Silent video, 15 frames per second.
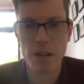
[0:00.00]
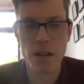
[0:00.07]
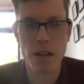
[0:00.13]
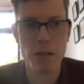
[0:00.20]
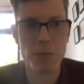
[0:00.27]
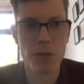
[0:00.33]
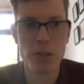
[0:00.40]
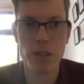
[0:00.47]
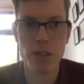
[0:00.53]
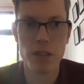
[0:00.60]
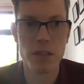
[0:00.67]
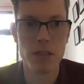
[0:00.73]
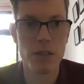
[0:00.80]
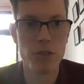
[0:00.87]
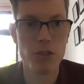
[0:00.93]
I'm going
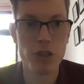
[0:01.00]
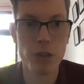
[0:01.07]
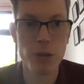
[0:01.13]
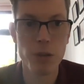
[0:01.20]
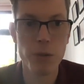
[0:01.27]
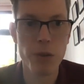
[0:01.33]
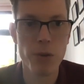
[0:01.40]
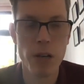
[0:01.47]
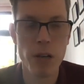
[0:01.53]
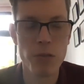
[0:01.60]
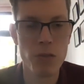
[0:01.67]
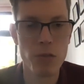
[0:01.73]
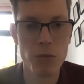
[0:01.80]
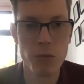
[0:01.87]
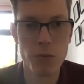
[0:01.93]
to show you how
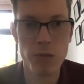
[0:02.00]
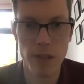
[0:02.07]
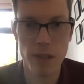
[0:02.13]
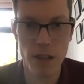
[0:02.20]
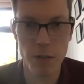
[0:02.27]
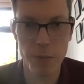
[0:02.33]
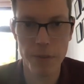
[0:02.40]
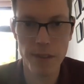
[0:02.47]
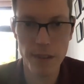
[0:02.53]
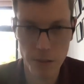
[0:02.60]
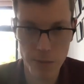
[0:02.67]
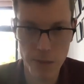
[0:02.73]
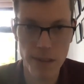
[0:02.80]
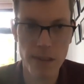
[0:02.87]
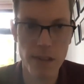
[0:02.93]
to set up
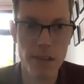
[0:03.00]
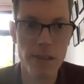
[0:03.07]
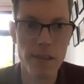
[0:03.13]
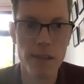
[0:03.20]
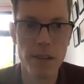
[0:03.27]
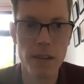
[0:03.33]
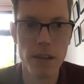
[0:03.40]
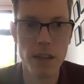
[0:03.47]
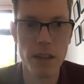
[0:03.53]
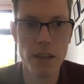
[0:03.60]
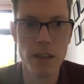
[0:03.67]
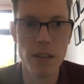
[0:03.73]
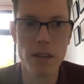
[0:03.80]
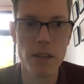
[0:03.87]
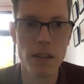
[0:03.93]
sequences
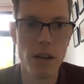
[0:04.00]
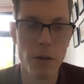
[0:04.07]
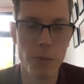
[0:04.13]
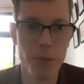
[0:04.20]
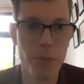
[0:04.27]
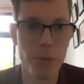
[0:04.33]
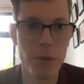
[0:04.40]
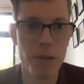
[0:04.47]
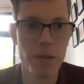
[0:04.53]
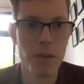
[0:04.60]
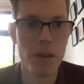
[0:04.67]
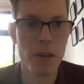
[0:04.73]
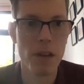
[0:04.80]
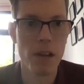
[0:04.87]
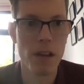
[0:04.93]
in Hubspot.
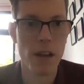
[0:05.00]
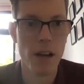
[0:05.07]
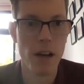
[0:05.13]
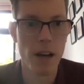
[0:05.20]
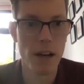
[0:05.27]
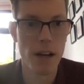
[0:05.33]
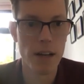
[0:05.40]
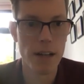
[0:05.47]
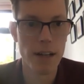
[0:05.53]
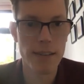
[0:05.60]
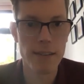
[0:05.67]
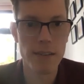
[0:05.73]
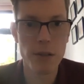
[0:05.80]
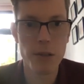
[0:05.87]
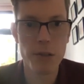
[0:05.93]
A
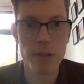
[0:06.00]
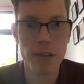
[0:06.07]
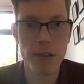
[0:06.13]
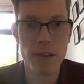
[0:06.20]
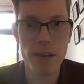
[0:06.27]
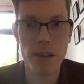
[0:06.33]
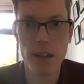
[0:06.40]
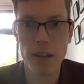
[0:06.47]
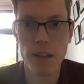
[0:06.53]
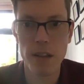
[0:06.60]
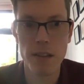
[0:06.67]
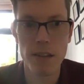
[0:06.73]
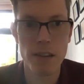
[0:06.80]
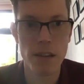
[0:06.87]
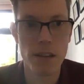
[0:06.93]
sequence
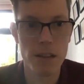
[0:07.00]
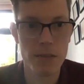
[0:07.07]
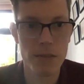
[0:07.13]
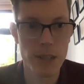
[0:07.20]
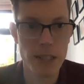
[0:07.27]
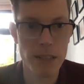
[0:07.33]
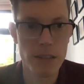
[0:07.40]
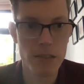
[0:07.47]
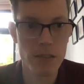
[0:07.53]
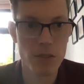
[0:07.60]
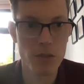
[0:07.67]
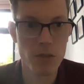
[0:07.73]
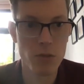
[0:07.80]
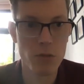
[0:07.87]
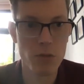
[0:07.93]
is great
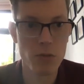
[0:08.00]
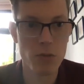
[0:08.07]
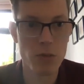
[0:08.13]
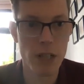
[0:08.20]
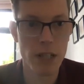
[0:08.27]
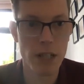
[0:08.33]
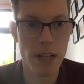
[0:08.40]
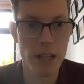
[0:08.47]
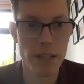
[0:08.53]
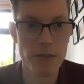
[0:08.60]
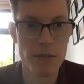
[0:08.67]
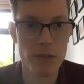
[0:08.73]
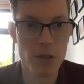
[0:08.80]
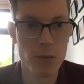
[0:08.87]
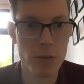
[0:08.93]
to
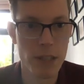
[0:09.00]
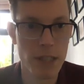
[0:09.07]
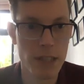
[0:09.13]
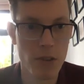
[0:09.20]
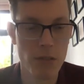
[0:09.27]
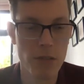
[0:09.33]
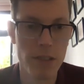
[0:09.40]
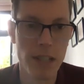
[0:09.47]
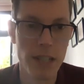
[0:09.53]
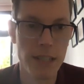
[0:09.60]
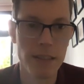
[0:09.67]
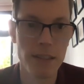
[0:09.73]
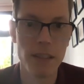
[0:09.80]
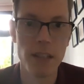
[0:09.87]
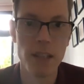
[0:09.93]
enroll a
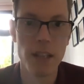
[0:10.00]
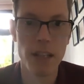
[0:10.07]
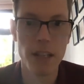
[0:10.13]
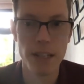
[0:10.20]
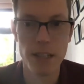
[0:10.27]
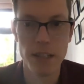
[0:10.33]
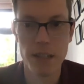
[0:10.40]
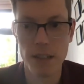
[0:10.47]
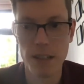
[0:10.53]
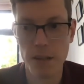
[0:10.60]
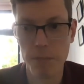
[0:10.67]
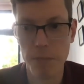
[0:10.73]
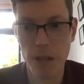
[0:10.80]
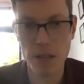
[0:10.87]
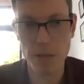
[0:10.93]
contact in
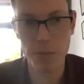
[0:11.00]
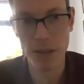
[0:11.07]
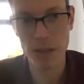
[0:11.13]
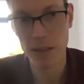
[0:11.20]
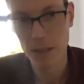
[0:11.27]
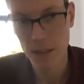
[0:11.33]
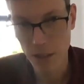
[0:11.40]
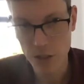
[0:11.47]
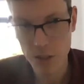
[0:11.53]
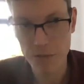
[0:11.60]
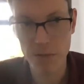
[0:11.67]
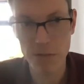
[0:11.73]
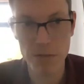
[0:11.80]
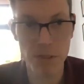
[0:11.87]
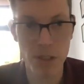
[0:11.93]
multiple touch
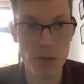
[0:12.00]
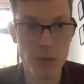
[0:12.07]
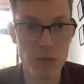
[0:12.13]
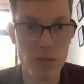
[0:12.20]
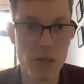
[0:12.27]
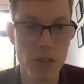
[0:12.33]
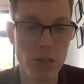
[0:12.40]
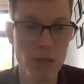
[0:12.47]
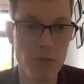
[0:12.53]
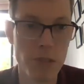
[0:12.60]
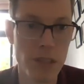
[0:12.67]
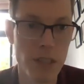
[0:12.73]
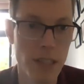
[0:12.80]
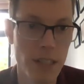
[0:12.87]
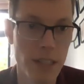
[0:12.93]
flows
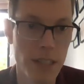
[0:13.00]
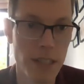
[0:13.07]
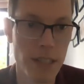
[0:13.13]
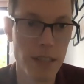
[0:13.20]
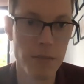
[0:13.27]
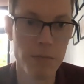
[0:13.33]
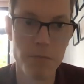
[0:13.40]
over a